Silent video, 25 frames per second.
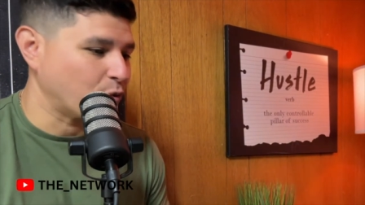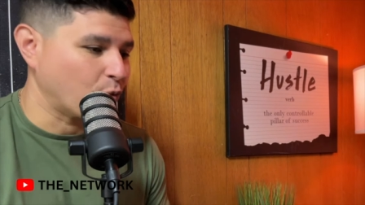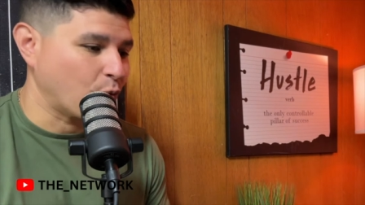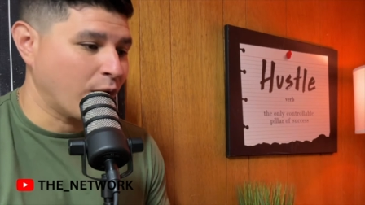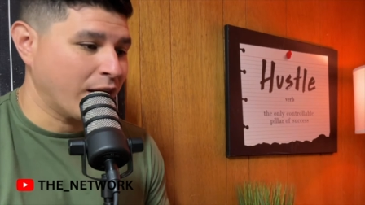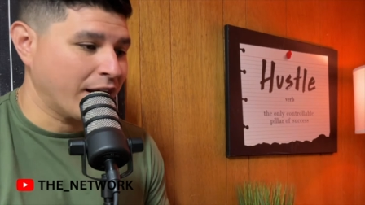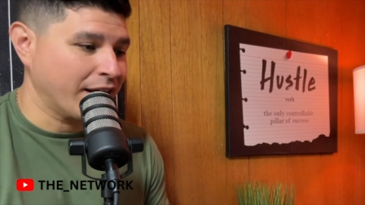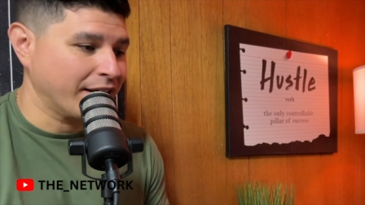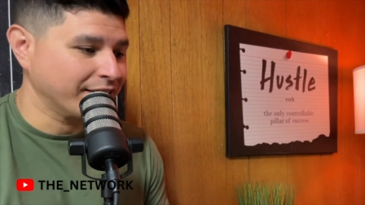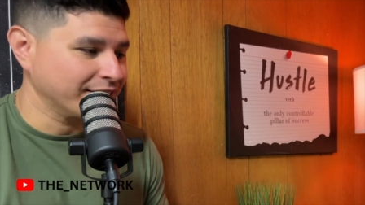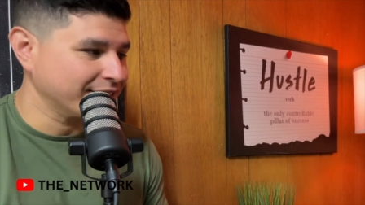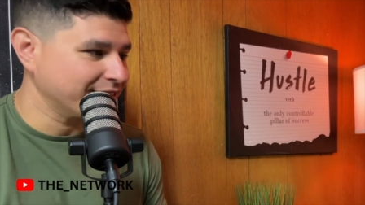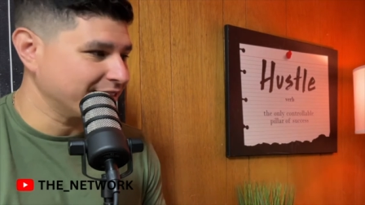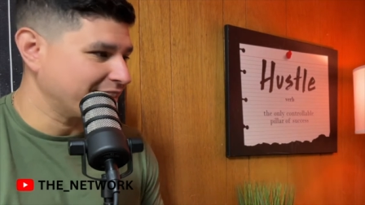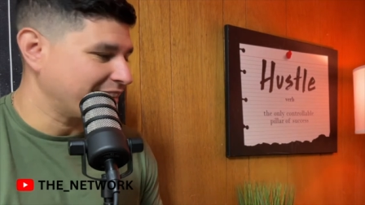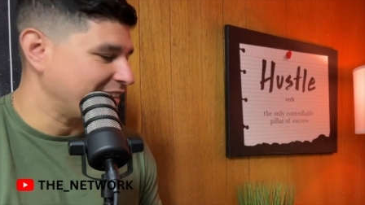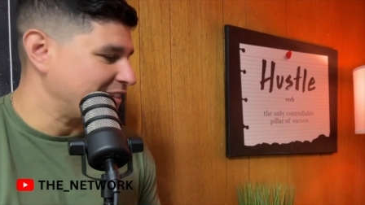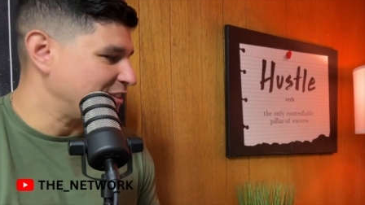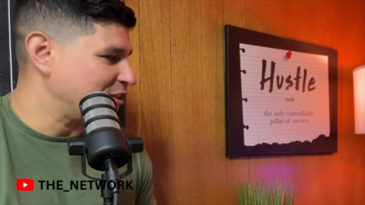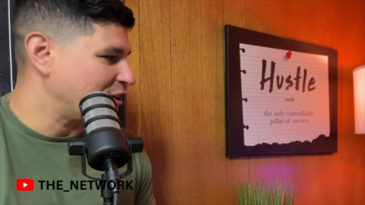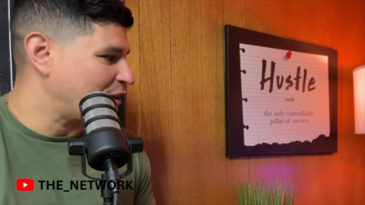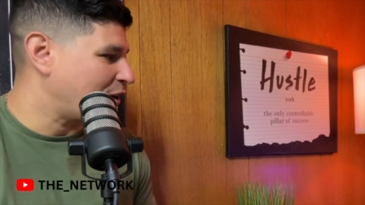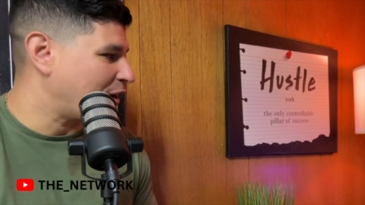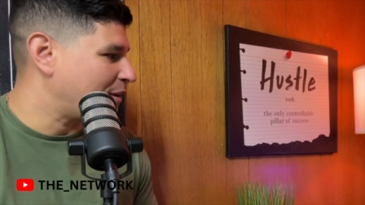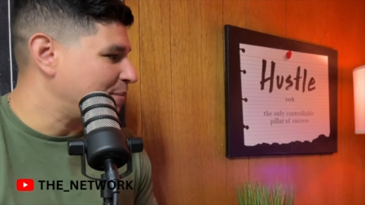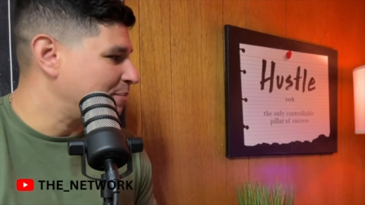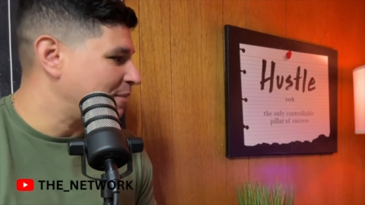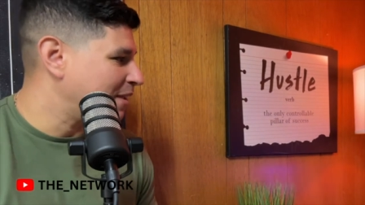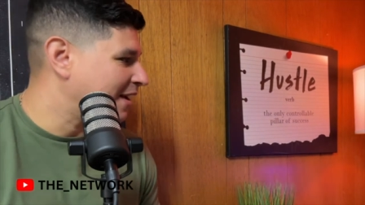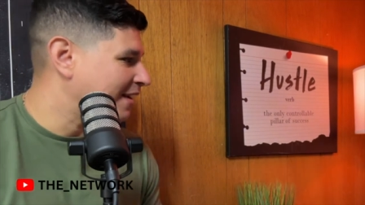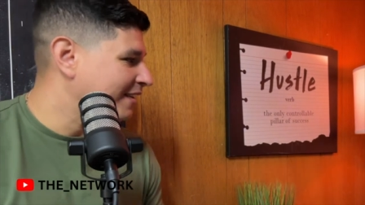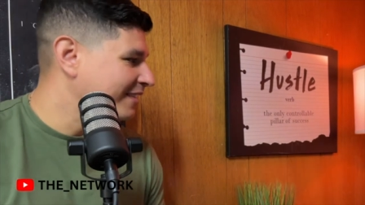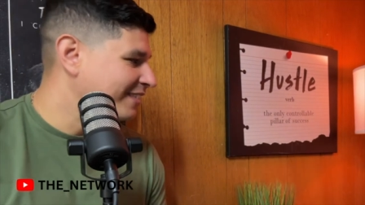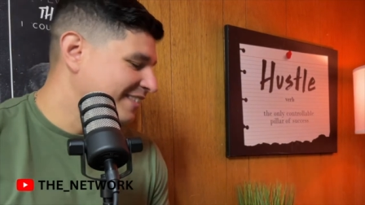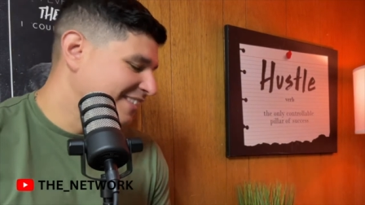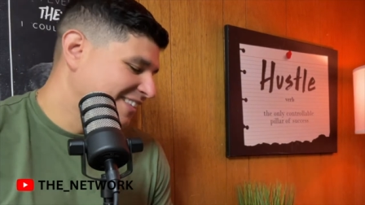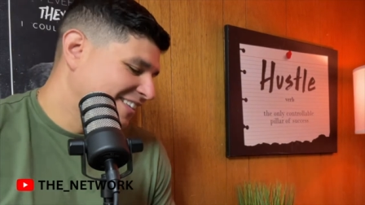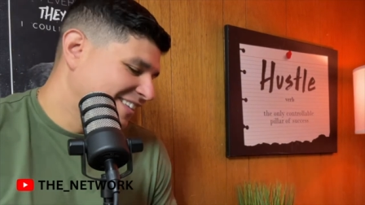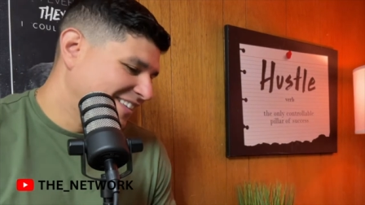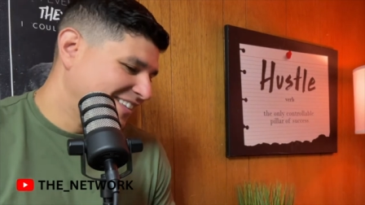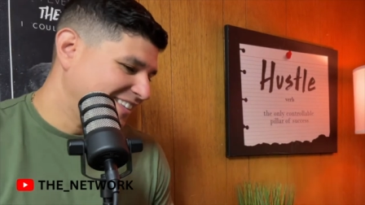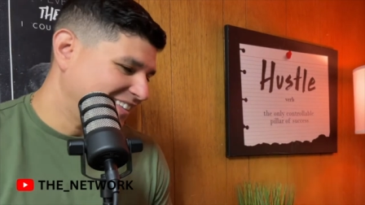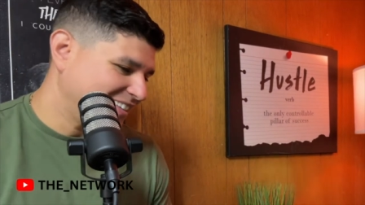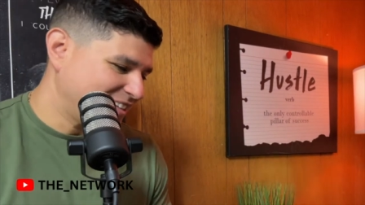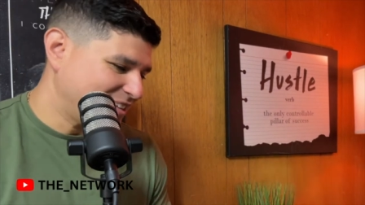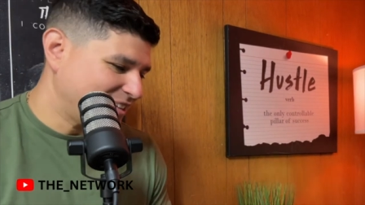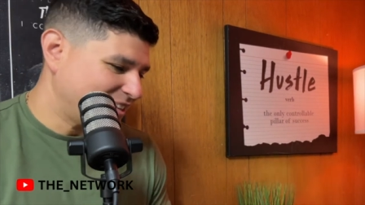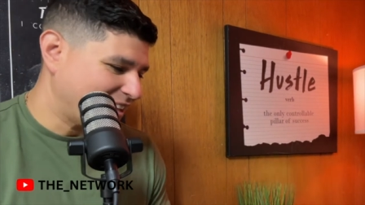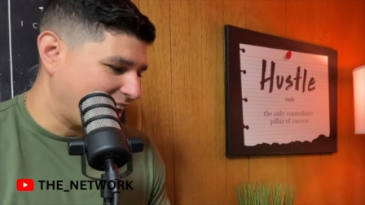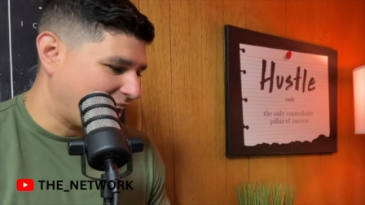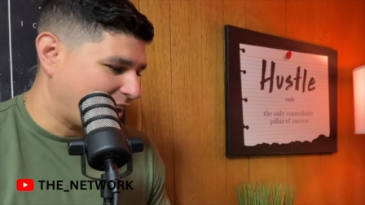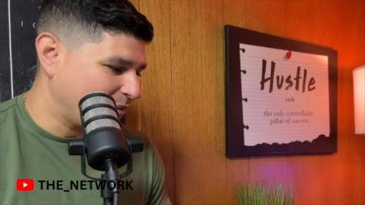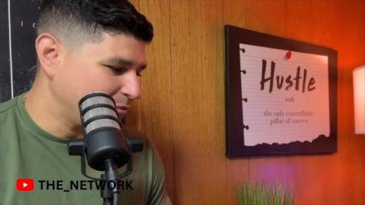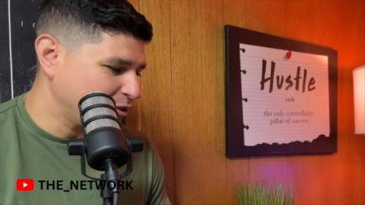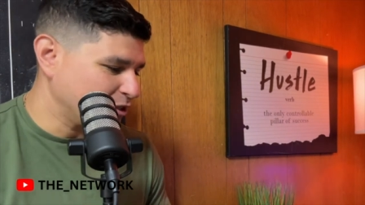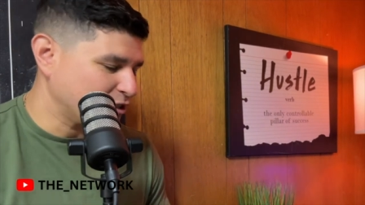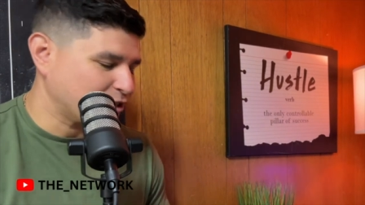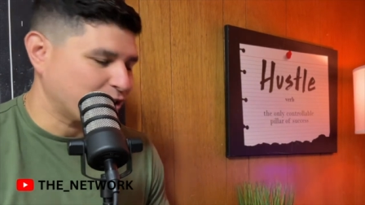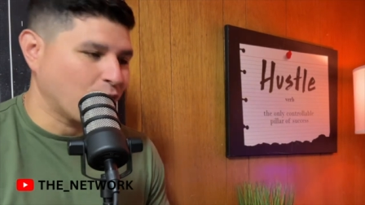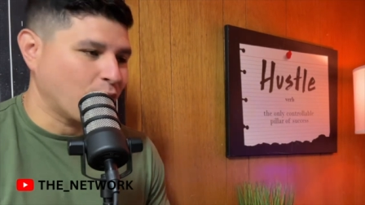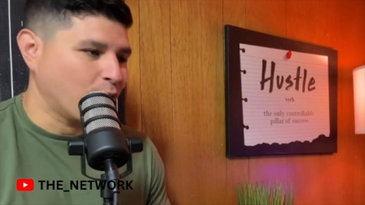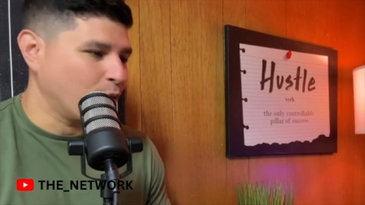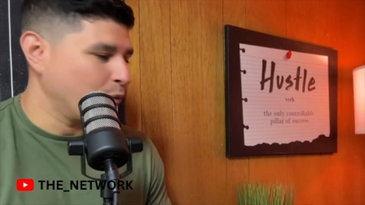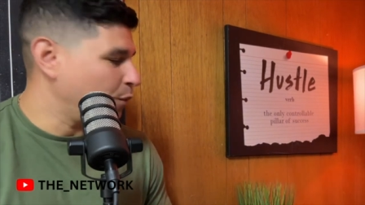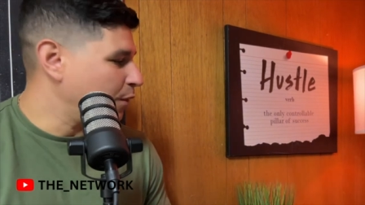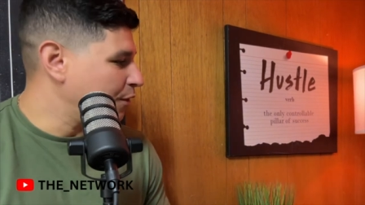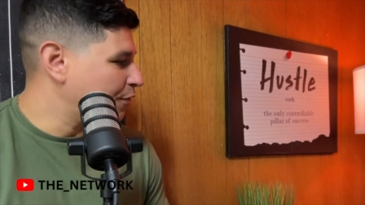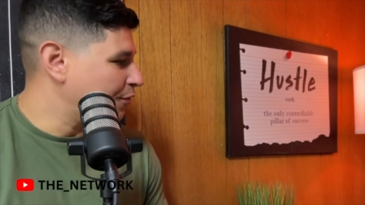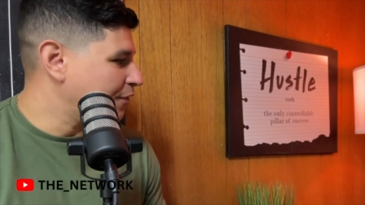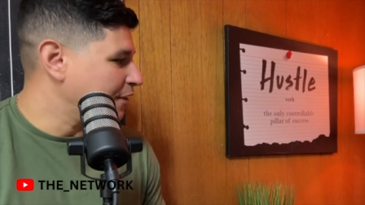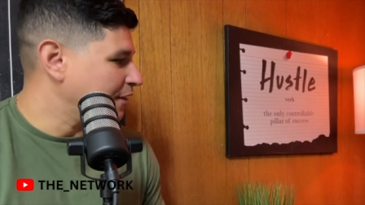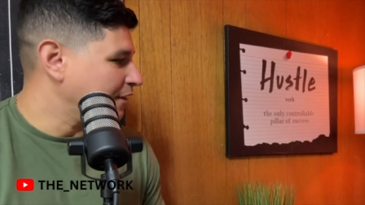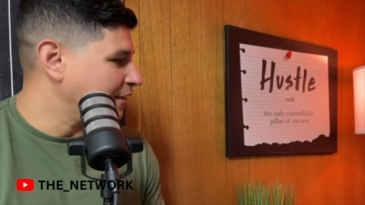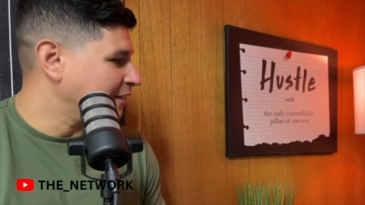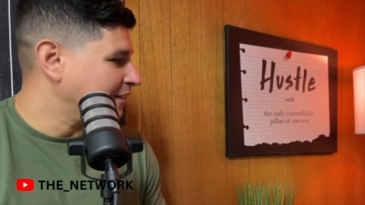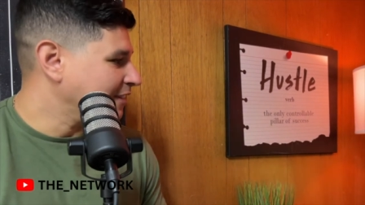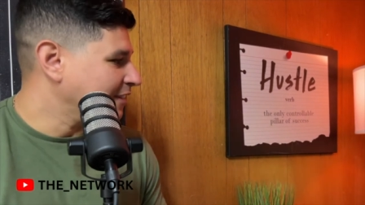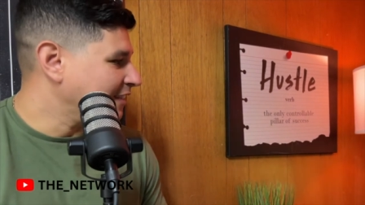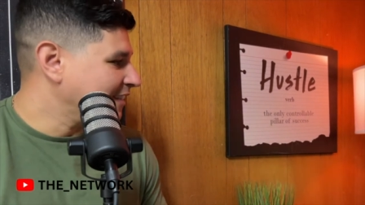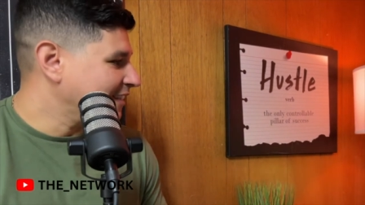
when. You know, I'm not, I'm just that, going with the,